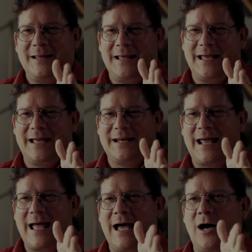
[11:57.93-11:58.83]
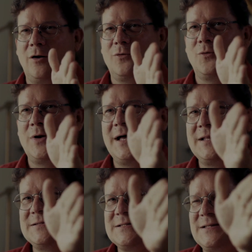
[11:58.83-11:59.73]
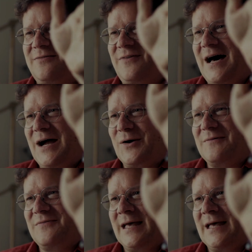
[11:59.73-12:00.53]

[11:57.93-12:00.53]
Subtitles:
and outruns the fire of the